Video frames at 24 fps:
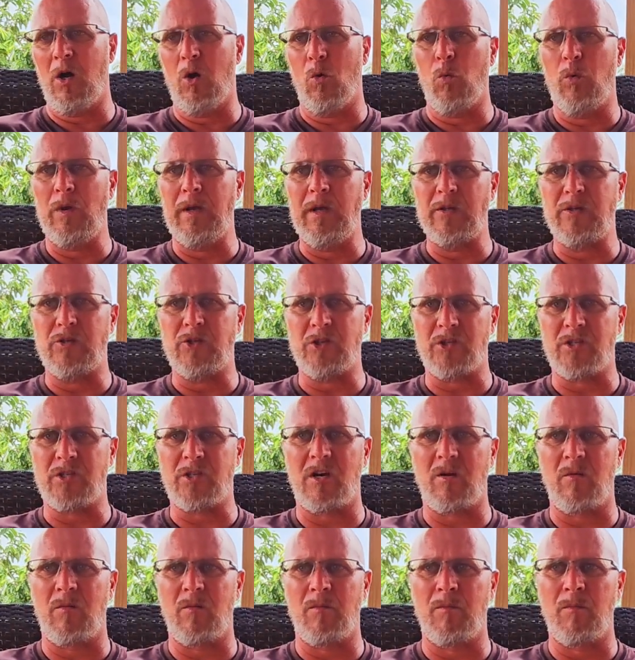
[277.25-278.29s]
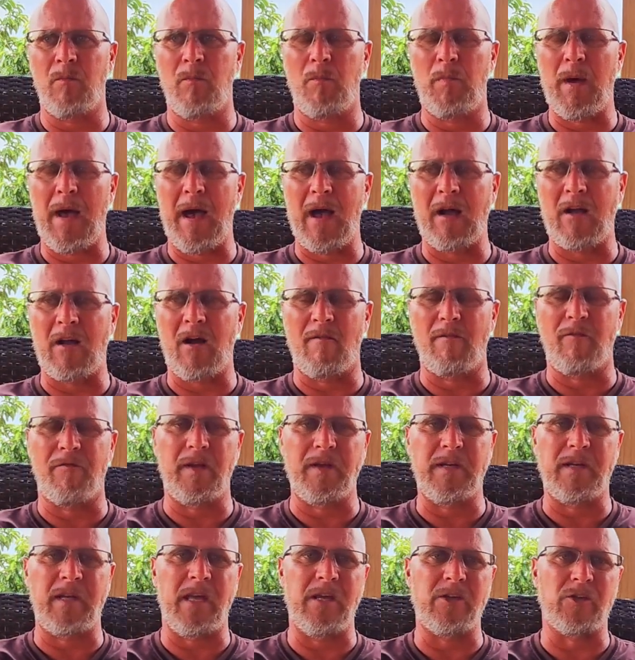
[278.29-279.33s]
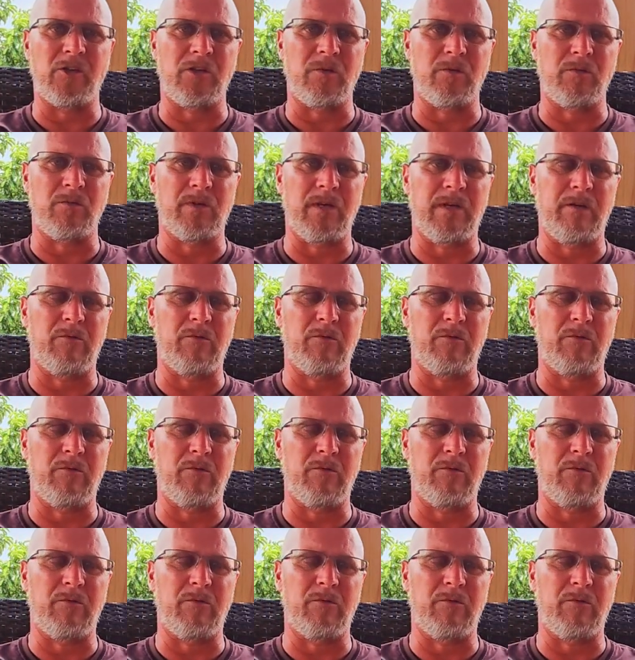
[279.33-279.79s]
we had just come back off of vacation.